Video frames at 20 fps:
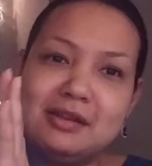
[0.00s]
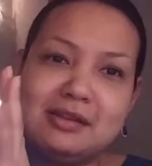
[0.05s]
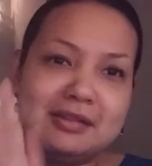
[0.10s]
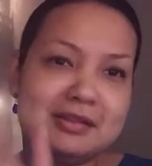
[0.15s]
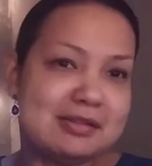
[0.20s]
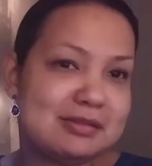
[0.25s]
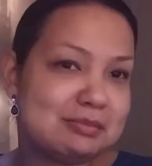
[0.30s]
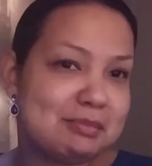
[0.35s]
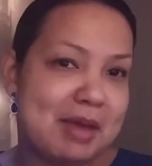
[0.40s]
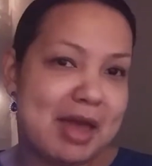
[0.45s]

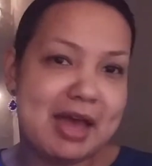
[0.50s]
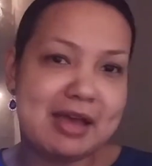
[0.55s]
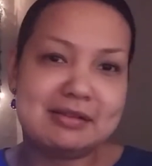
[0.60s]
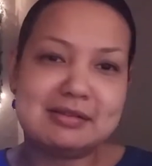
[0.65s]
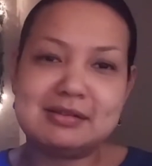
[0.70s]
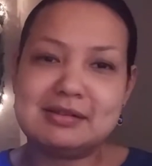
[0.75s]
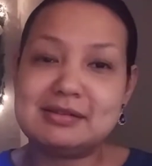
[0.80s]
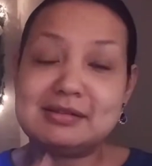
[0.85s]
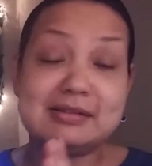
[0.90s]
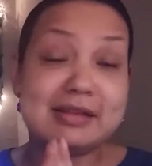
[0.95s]
this
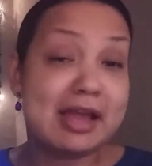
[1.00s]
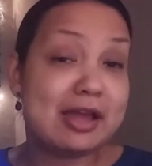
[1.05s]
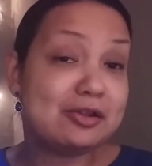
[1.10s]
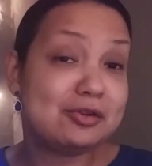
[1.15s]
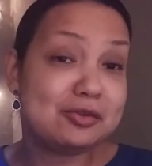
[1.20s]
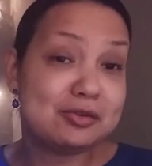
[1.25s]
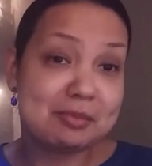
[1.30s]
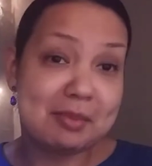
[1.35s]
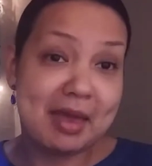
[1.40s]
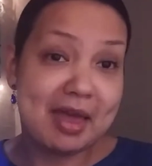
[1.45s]
mask, a
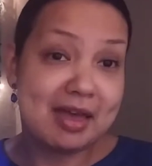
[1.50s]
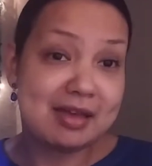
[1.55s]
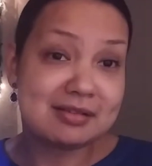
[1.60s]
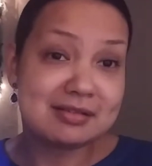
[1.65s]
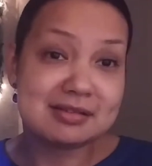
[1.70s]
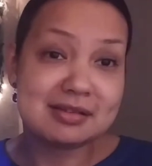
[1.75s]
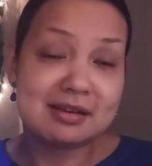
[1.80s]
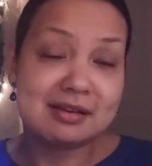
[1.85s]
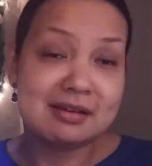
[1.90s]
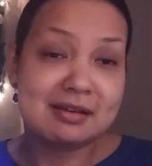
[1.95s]
standard
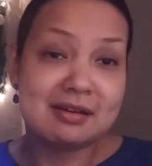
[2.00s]
mask,